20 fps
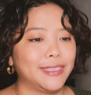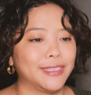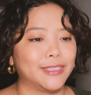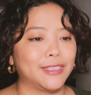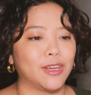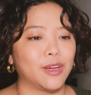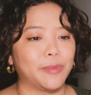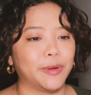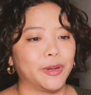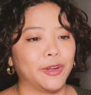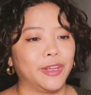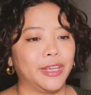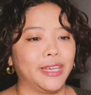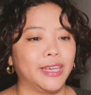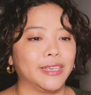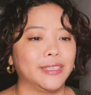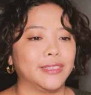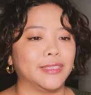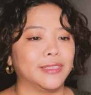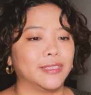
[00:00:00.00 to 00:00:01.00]
Let's talk about how AI
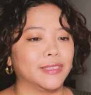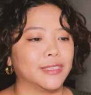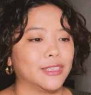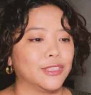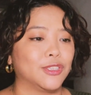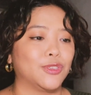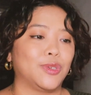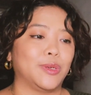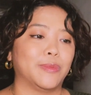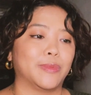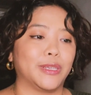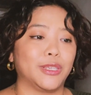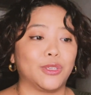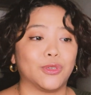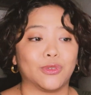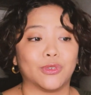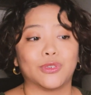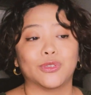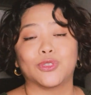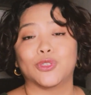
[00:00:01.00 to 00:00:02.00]
assistants can streamline
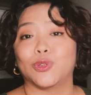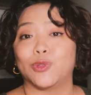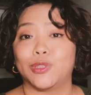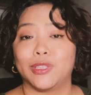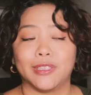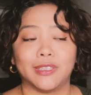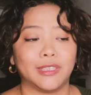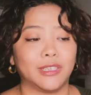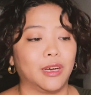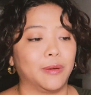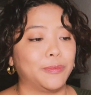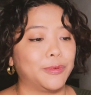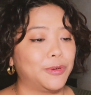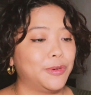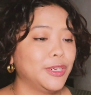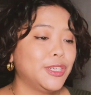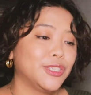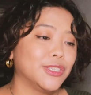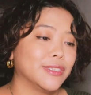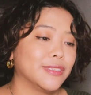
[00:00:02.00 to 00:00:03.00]
your consultancy
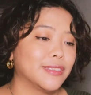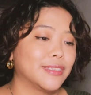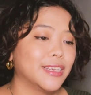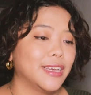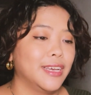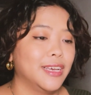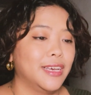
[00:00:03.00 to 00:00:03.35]
operations.